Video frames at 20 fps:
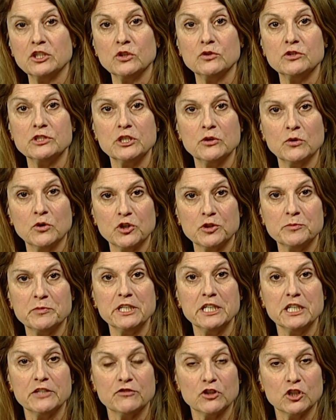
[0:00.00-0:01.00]
and Lucy
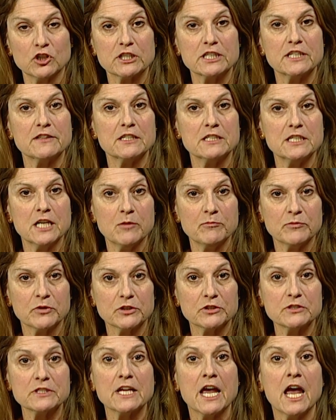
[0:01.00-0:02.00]
Hornby have looked at the
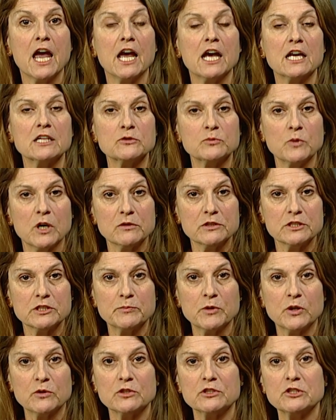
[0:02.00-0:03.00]
numbers, as well as
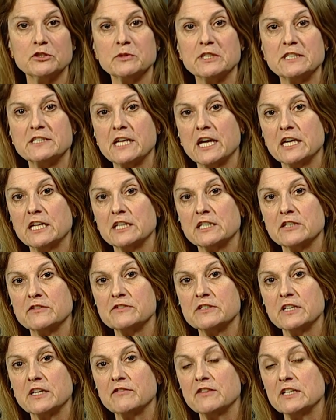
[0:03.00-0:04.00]
spoken to
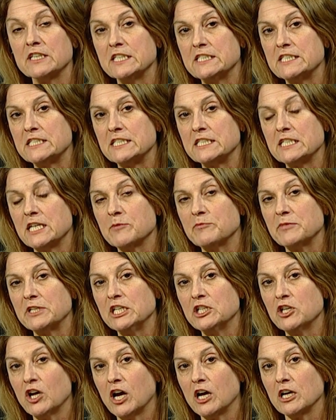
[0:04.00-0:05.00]
executives of the listed
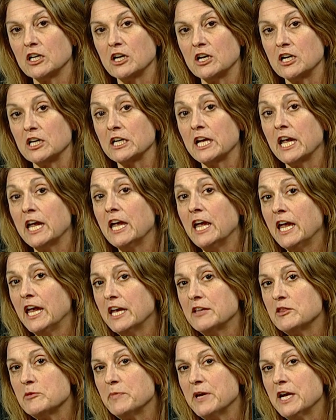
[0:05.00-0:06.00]
company in Hong Kong
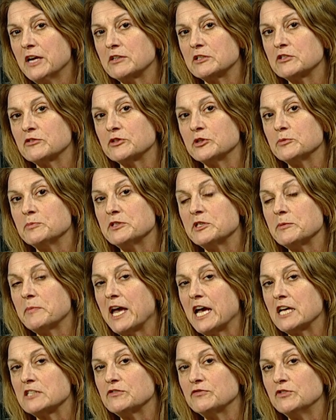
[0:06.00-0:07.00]
and the parent group in the
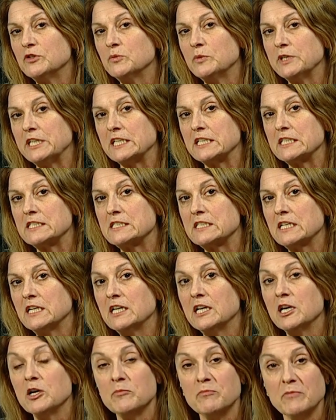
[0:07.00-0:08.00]
past few weeks.
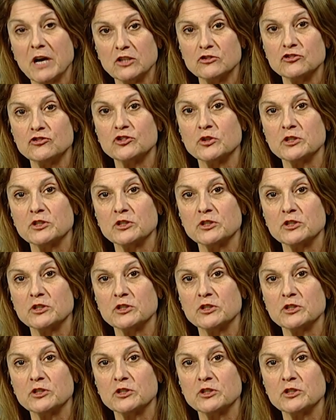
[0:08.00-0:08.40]
Miles